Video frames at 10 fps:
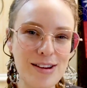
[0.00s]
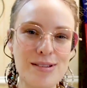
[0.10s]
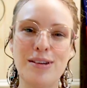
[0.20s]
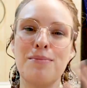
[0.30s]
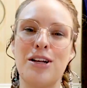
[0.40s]
you
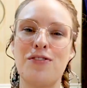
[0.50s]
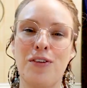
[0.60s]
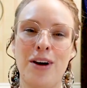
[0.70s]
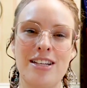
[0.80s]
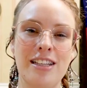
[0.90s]
so much for
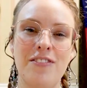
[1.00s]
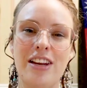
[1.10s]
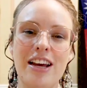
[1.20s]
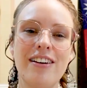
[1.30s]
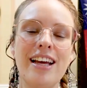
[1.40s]
watching the
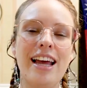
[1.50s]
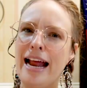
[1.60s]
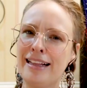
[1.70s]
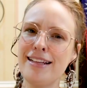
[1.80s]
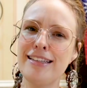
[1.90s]
video.
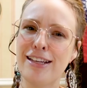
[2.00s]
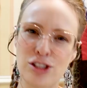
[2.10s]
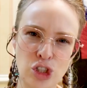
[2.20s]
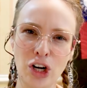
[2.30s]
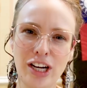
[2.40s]
And let's get
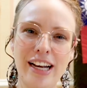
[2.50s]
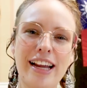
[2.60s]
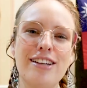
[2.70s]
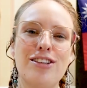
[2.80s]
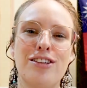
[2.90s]
started
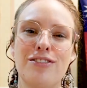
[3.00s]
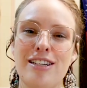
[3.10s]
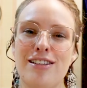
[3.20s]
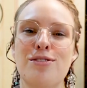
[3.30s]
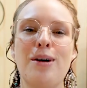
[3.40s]
into the
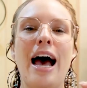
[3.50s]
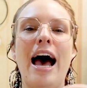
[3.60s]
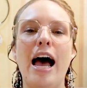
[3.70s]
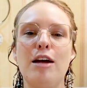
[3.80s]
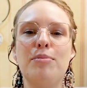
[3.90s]
reasons why
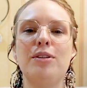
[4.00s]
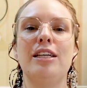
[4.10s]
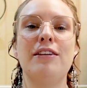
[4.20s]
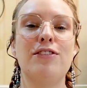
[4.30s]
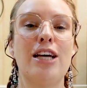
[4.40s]
I
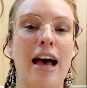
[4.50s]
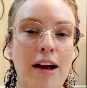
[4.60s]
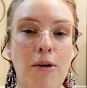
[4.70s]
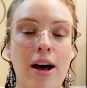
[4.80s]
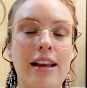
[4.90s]
believe
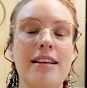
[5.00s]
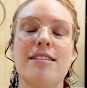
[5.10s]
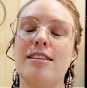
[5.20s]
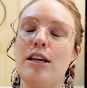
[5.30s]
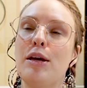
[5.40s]
Taiwan
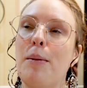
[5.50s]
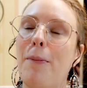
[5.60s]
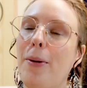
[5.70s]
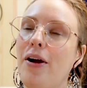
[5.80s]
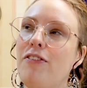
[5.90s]
is the
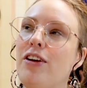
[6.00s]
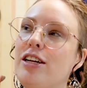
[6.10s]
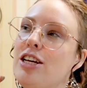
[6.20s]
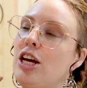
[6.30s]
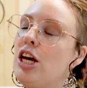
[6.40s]

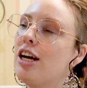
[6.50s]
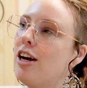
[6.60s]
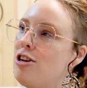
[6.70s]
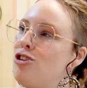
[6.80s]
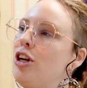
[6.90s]
perfect
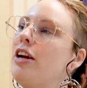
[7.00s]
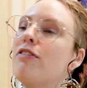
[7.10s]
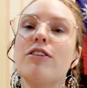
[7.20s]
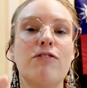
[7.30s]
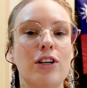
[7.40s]
country
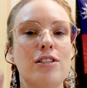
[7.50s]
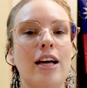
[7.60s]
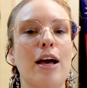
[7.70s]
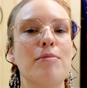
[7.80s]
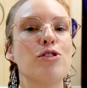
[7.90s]
for
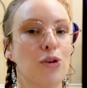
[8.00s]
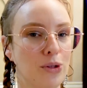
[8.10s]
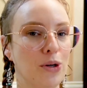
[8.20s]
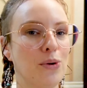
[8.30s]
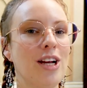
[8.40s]
first-time
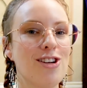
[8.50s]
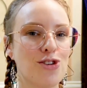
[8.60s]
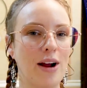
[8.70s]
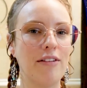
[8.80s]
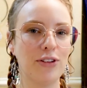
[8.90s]
solo
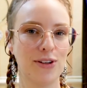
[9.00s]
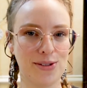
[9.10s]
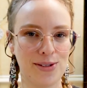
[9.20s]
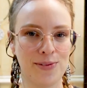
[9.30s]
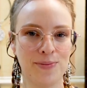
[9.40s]

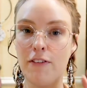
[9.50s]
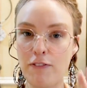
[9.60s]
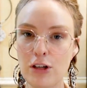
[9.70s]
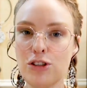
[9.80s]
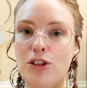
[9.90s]
travelers. The
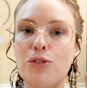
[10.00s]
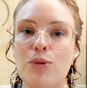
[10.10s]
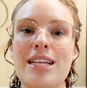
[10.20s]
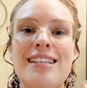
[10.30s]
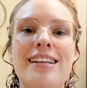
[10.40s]
first
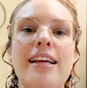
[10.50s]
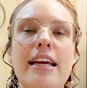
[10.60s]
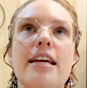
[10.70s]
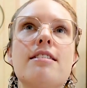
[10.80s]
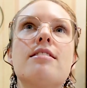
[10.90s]
reason
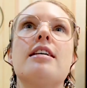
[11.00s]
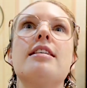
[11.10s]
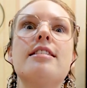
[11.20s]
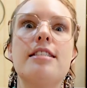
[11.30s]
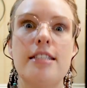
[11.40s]
is
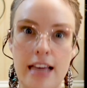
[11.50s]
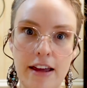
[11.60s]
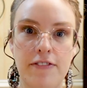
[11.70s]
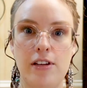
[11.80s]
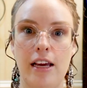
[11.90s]

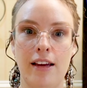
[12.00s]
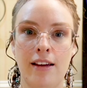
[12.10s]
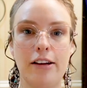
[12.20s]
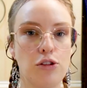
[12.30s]
safety. In